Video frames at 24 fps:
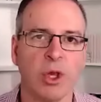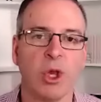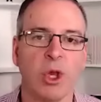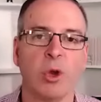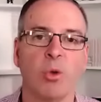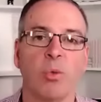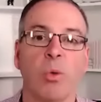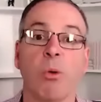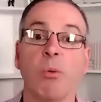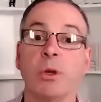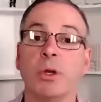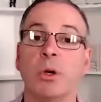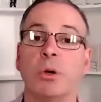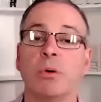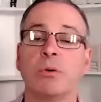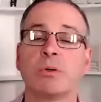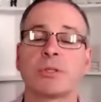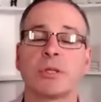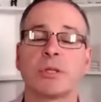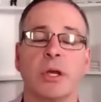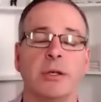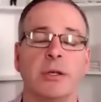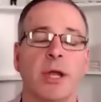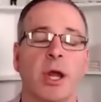What we
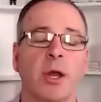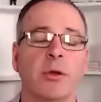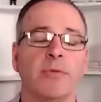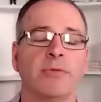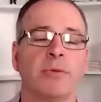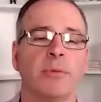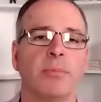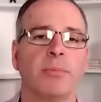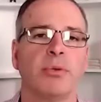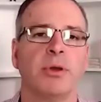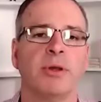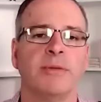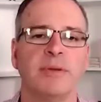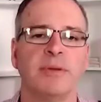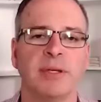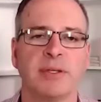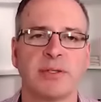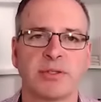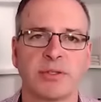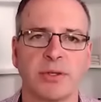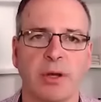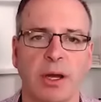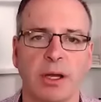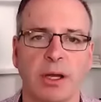also know from
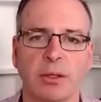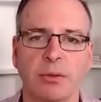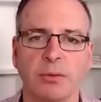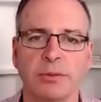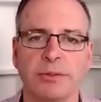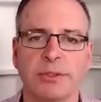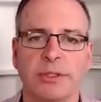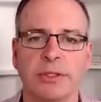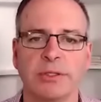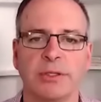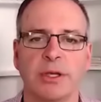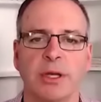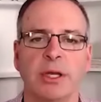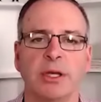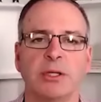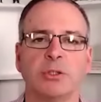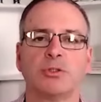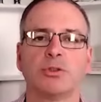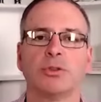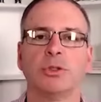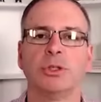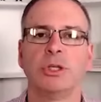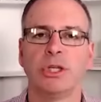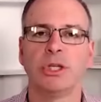previous cycles is
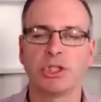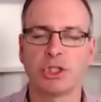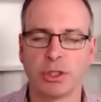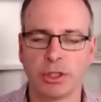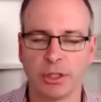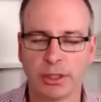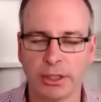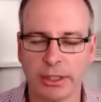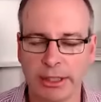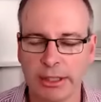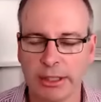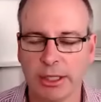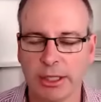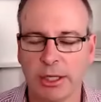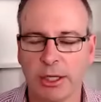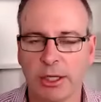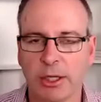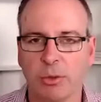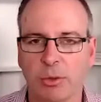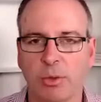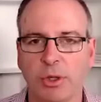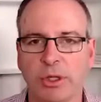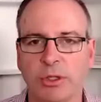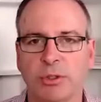traditionally
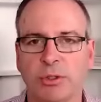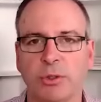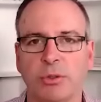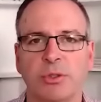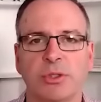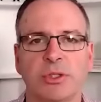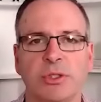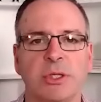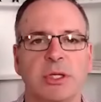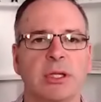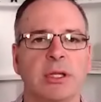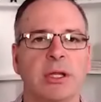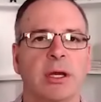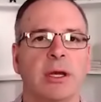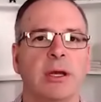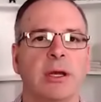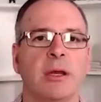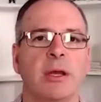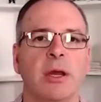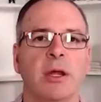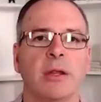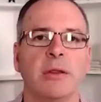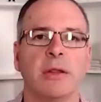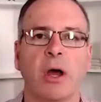we do see the
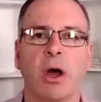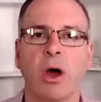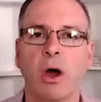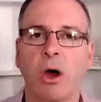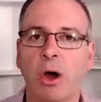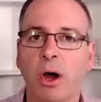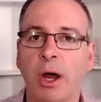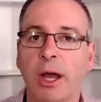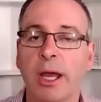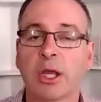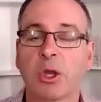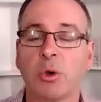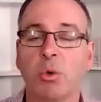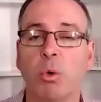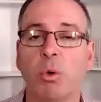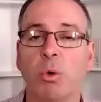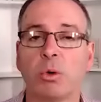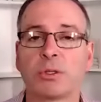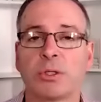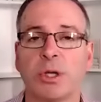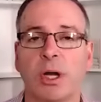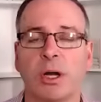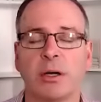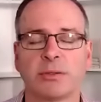higher
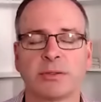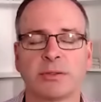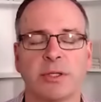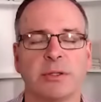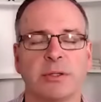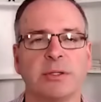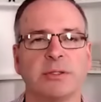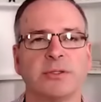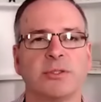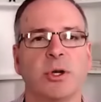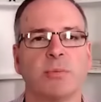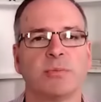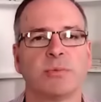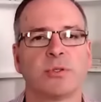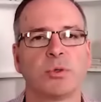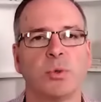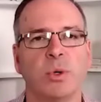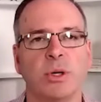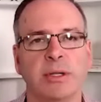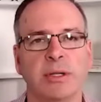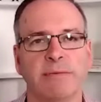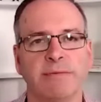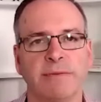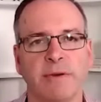quartile, so the top
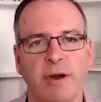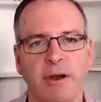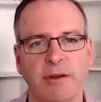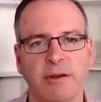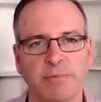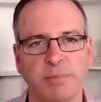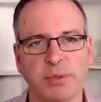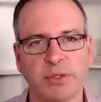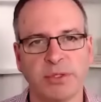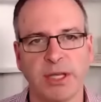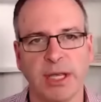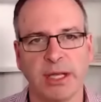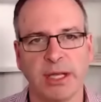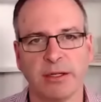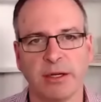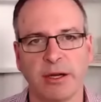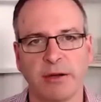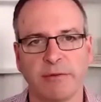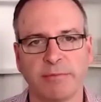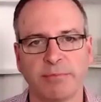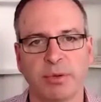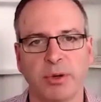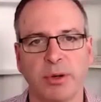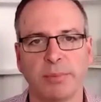25%
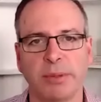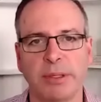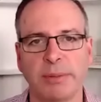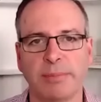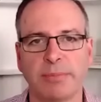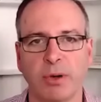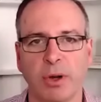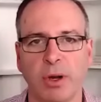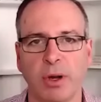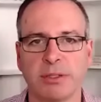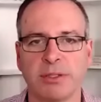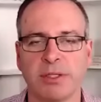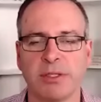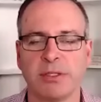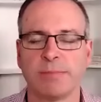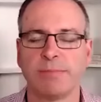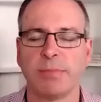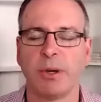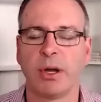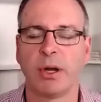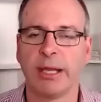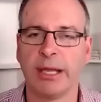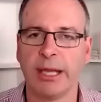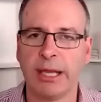of property prices
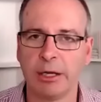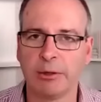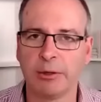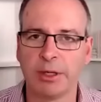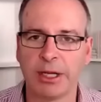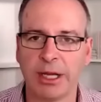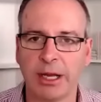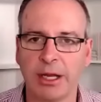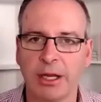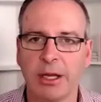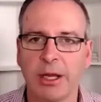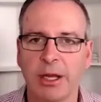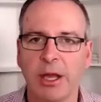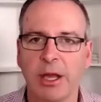by area